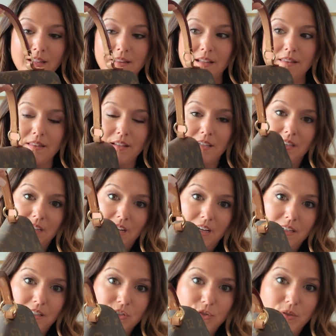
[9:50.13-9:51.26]
than the
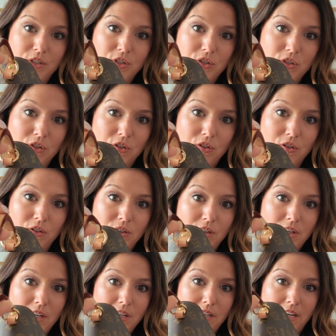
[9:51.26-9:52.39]
kind of traditional
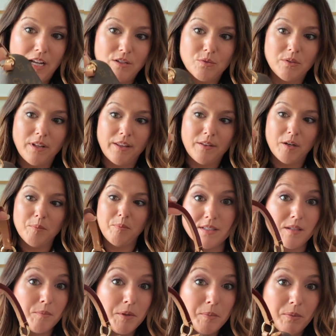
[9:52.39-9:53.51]
natural leather.
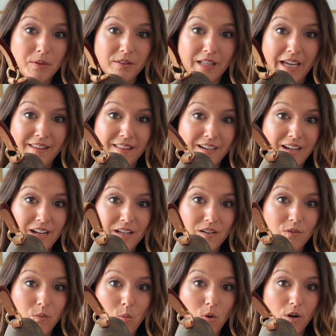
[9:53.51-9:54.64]
Some people like that kind
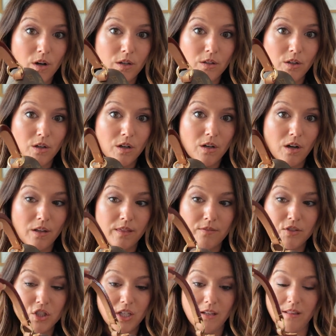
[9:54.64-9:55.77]
of worn look on the
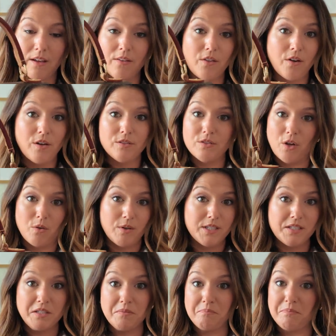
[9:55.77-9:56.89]
vachetta leather, so
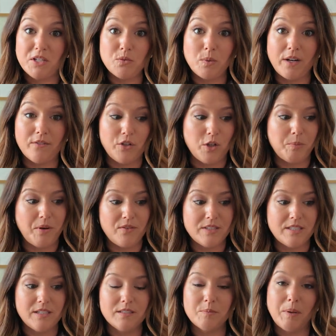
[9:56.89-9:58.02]
it's whatever your
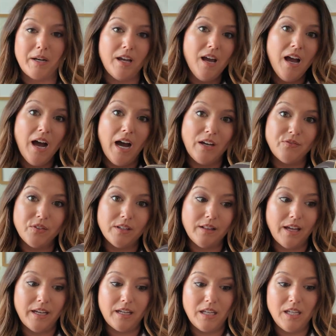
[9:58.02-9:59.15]
preference is, but I feel
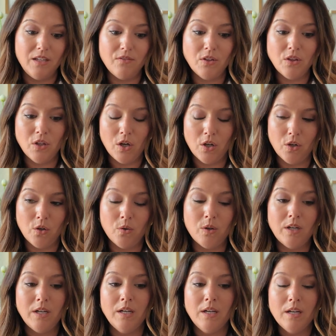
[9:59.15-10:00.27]
like even
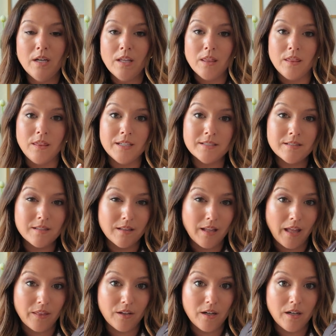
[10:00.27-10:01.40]
though this
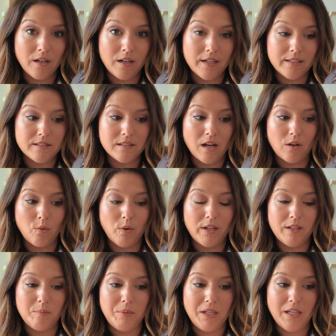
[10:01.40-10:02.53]
leather is not
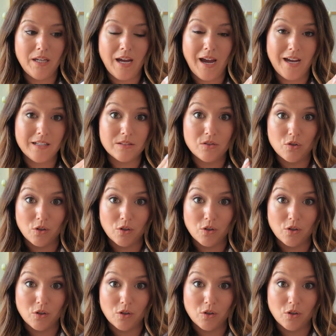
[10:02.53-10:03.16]
going to be as